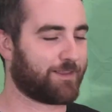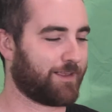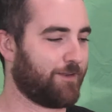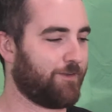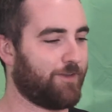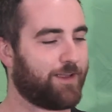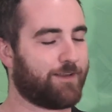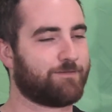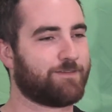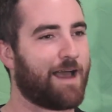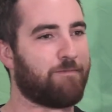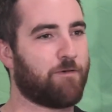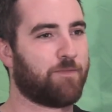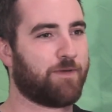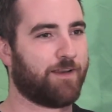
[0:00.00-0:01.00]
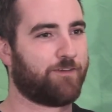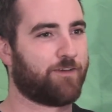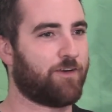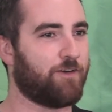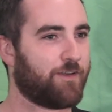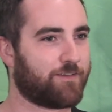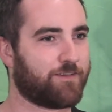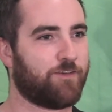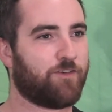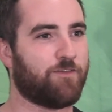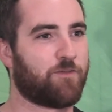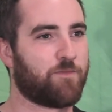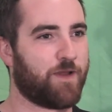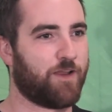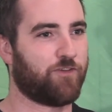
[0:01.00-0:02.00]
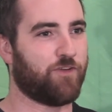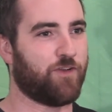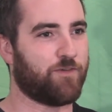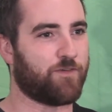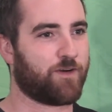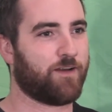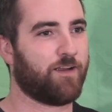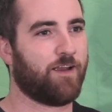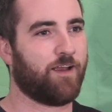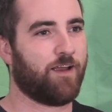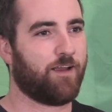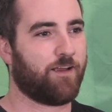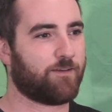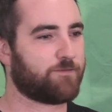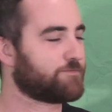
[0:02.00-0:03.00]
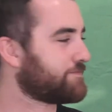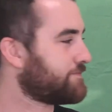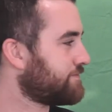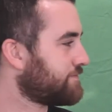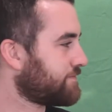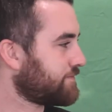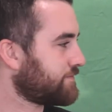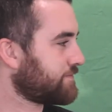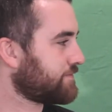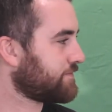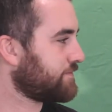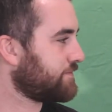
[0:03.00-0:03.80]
a big thing. You like tap them to each other and you send your information over. Well, I'm pretty sure with an